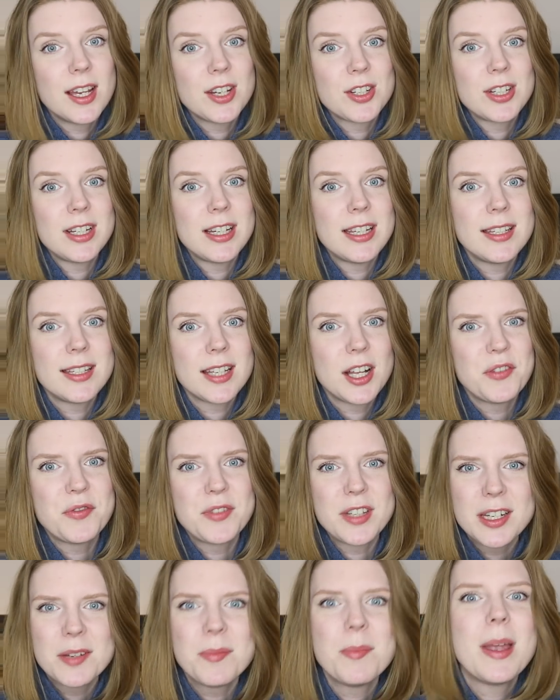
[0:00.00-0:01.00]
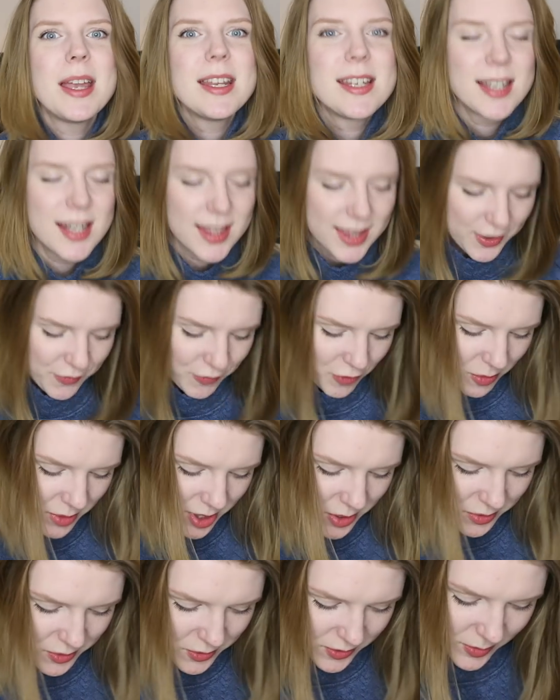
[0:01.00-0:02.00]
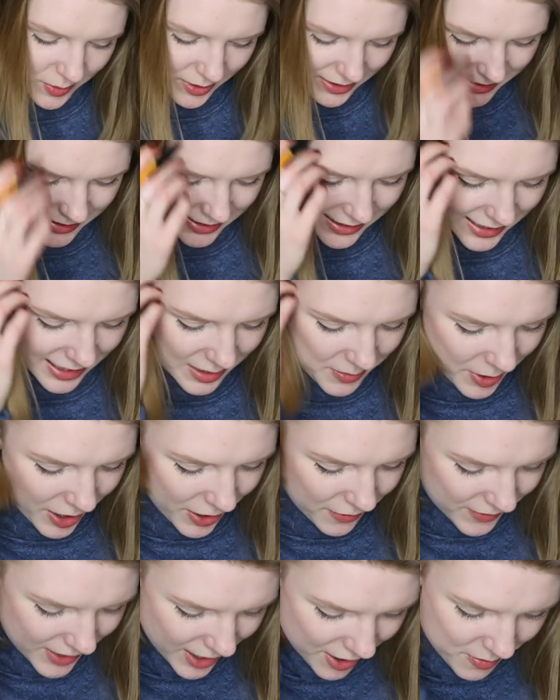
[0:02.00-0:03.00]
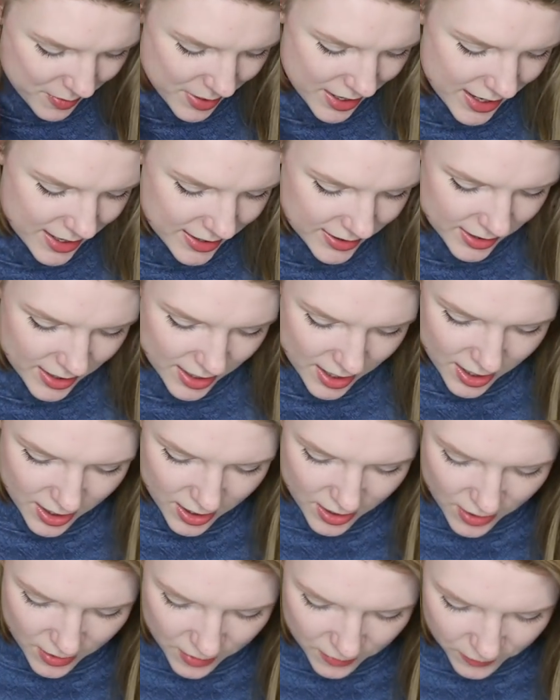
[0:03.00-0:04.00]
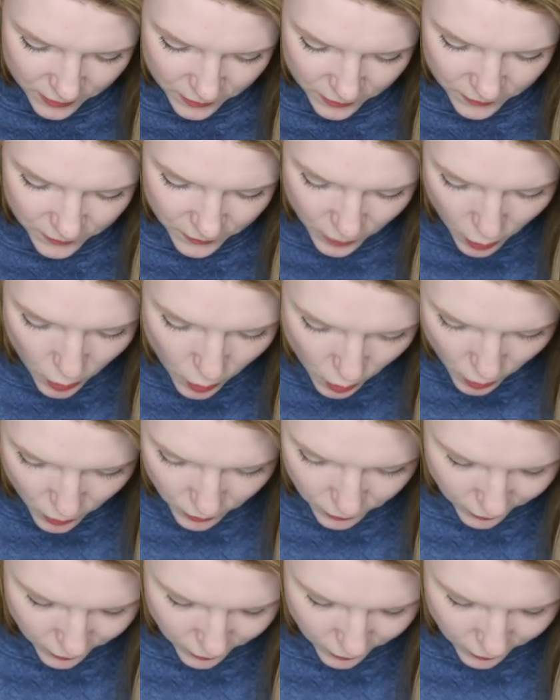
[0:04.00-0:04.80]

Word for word: actually delved in and made anything from it, which was a bit silly, but I've now made four